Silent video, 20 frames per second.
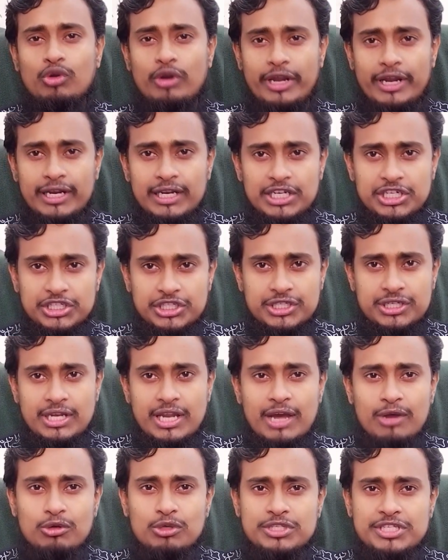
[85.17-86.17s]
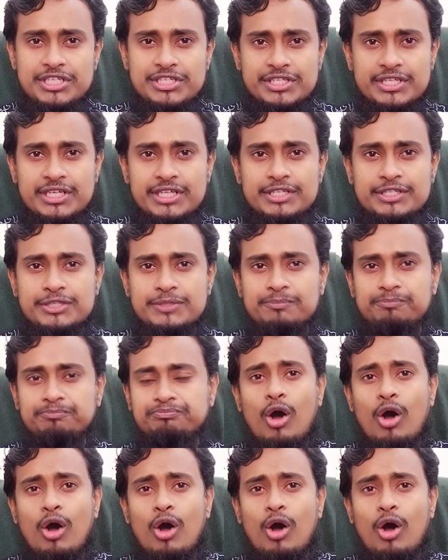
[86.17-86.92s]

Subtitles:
English language skills.